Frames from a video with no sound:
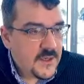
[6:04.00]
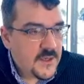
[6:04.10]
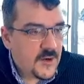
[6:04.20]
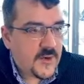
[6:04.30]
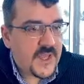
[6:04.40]

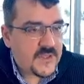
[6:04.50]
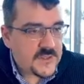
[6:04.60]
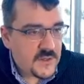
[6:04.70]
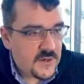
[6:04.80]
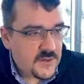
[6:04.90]
Okay,
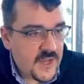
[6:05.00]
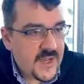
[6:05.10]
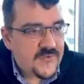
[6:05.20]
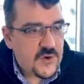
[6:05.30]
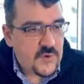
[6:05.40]
so yeah,
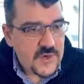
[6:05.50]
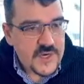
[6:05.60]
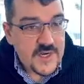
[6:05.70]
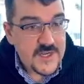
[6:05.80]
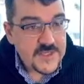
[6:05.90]
if you're
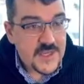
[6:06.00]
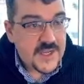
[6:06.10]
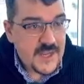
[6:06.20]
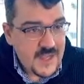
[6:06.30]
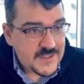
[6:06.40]
organizing
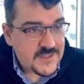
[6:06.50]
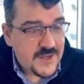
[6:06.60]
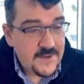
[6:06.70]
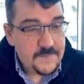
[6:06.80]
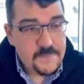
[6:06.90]
an essay,